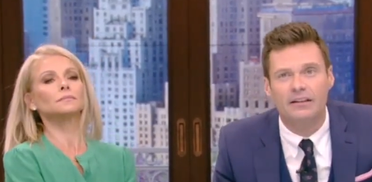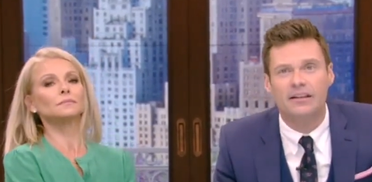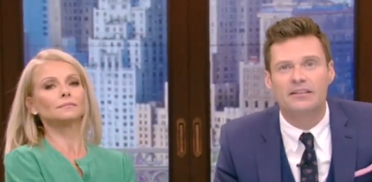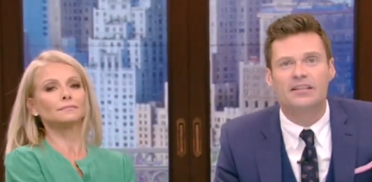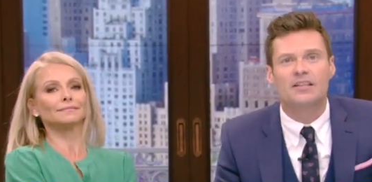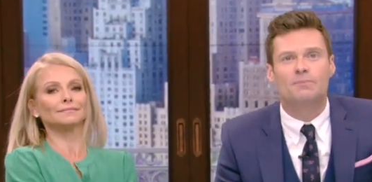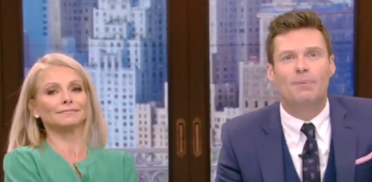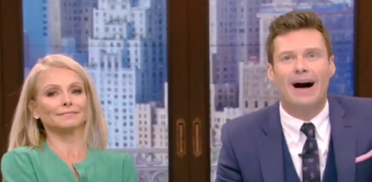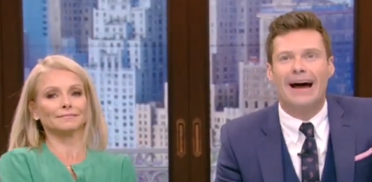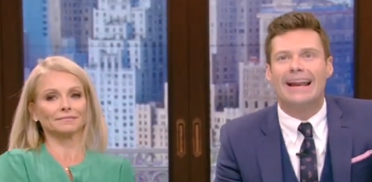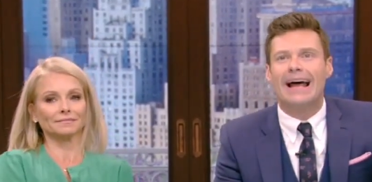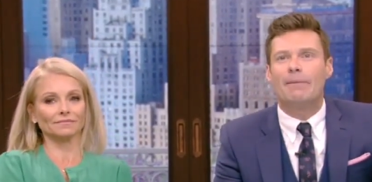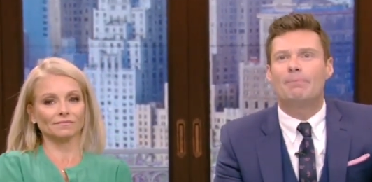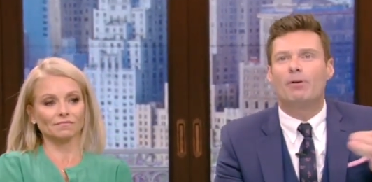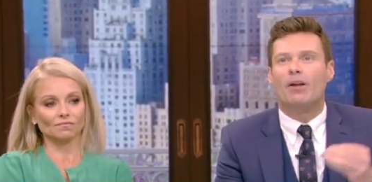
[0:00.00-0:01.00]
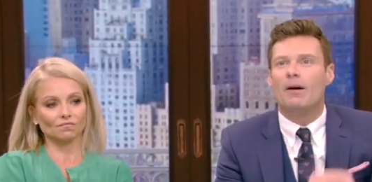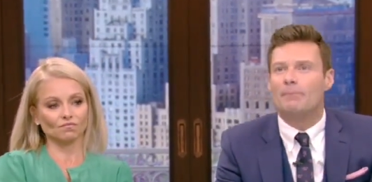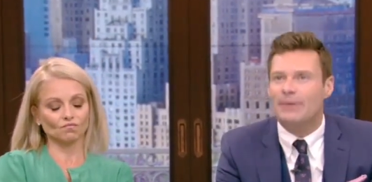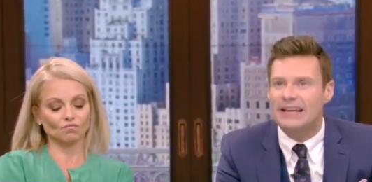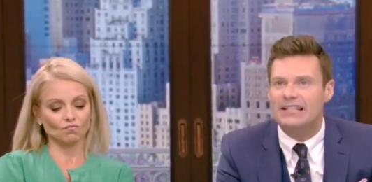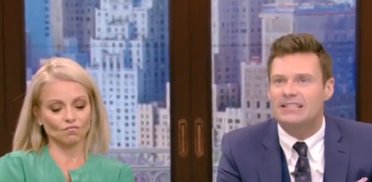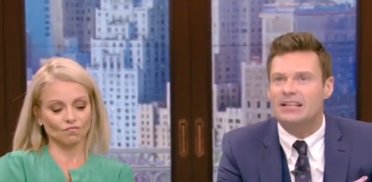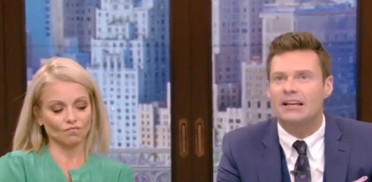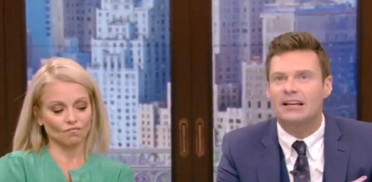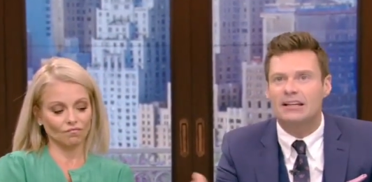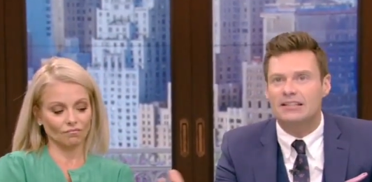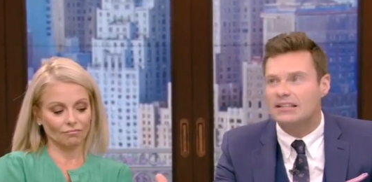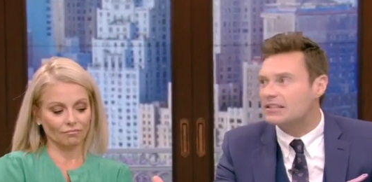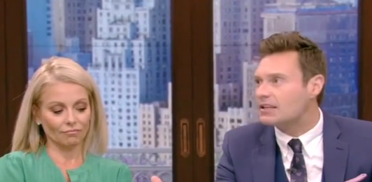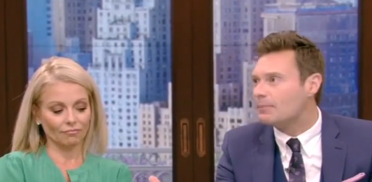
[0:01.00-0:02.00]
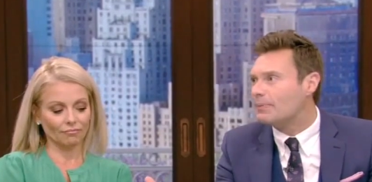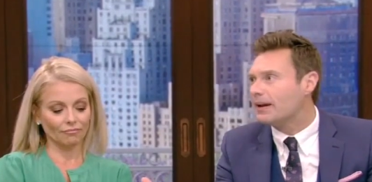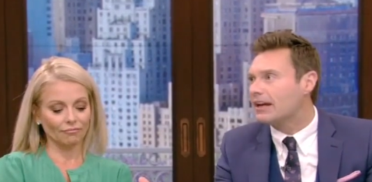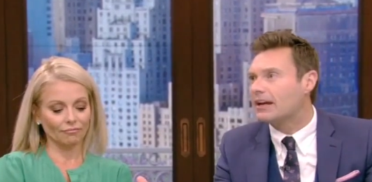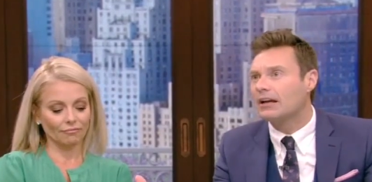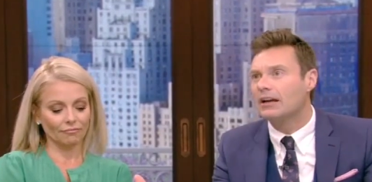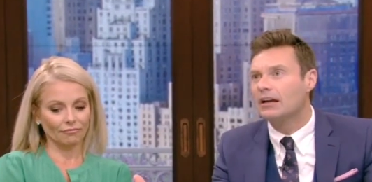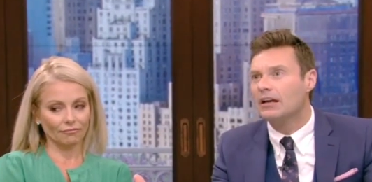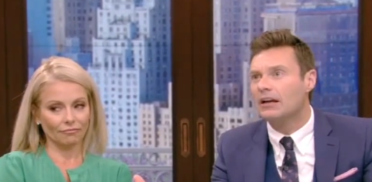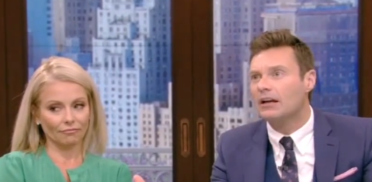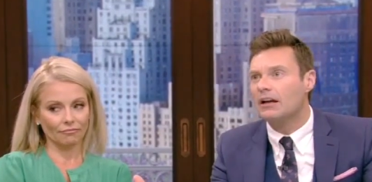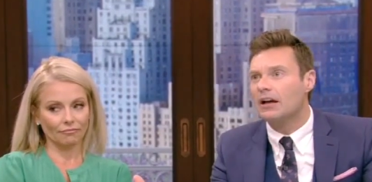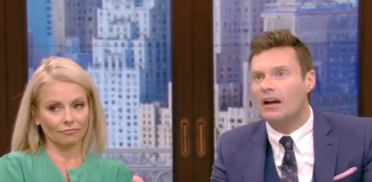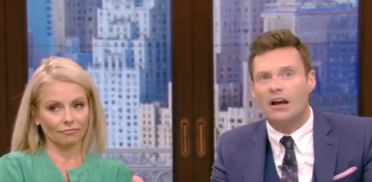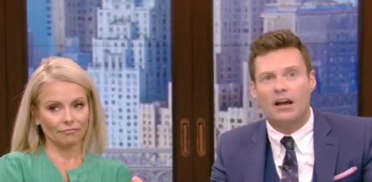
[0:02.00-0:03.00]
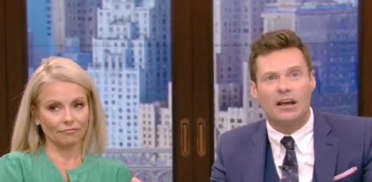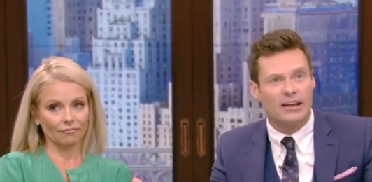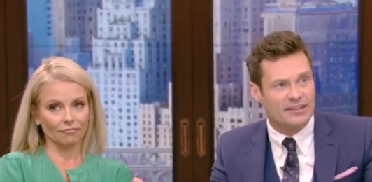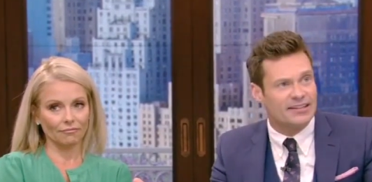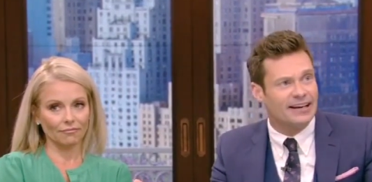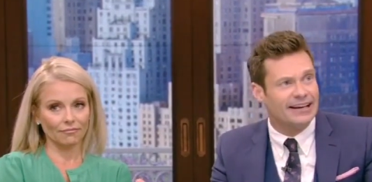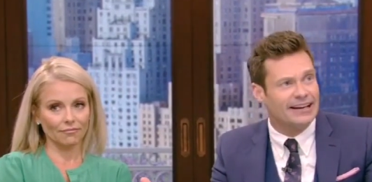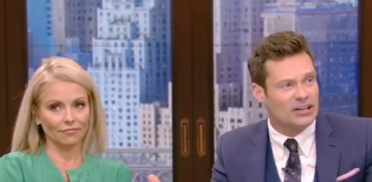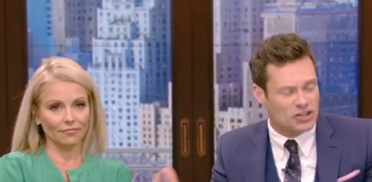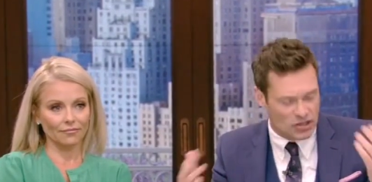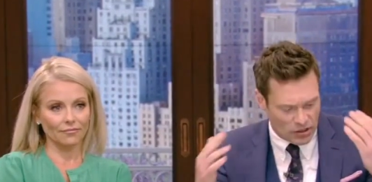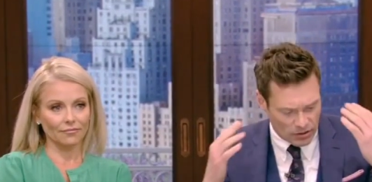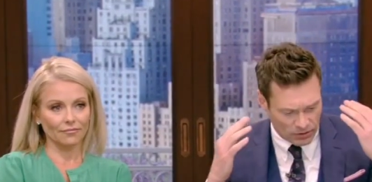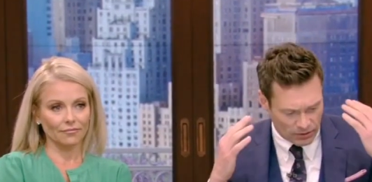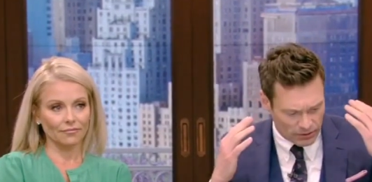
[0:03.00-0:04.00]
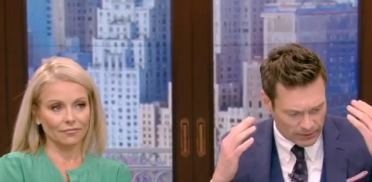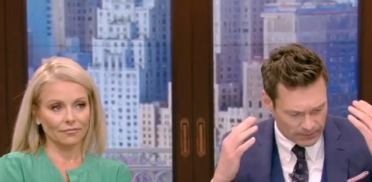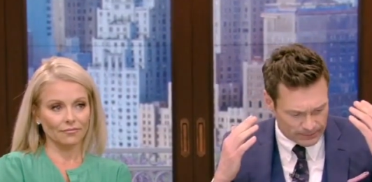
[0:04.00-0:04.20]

Speaker 1: This is pineapple on pizza? Is this a big, is it an issue?